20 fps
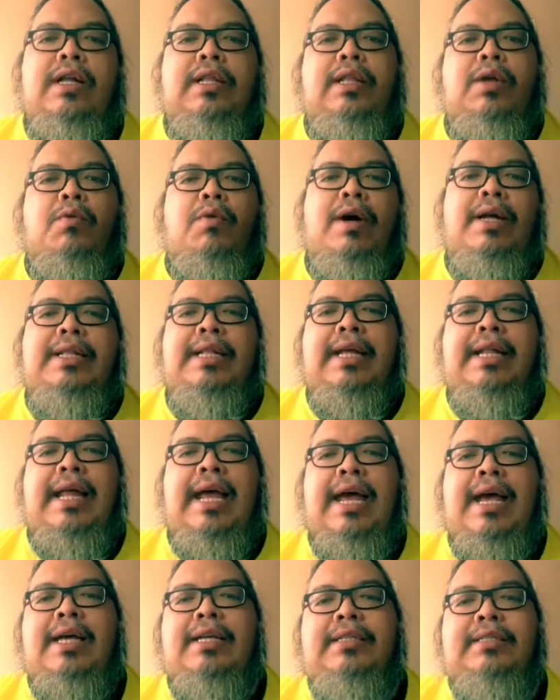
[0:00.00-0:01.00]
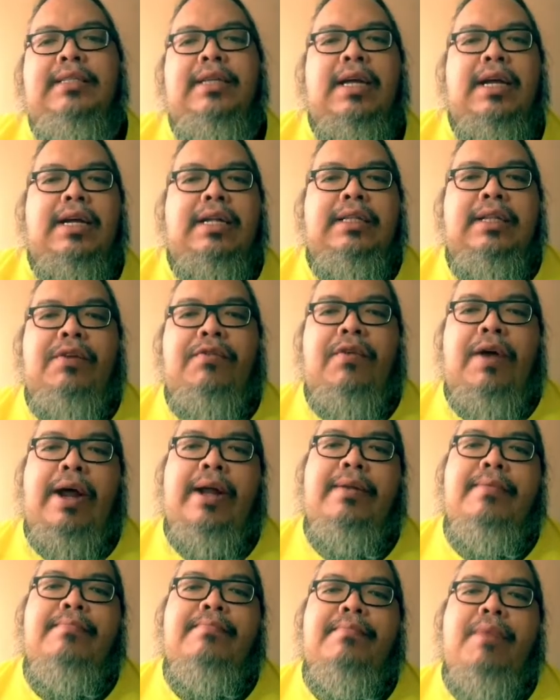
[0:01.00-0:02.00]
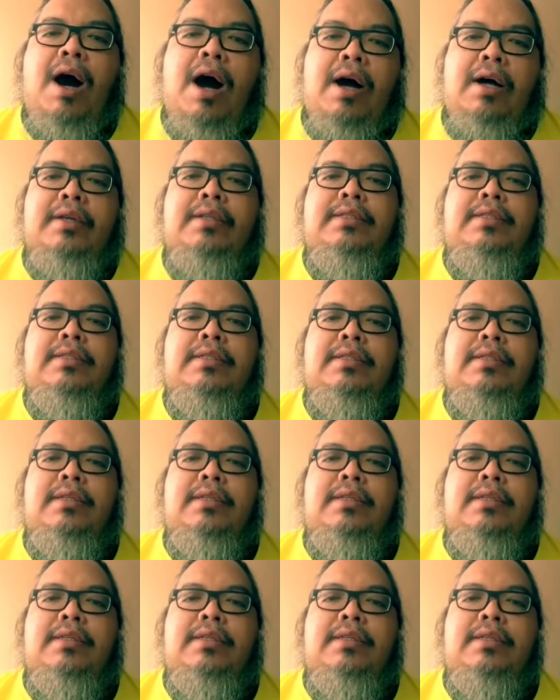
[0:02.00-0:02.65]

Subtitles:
the one that has the red box.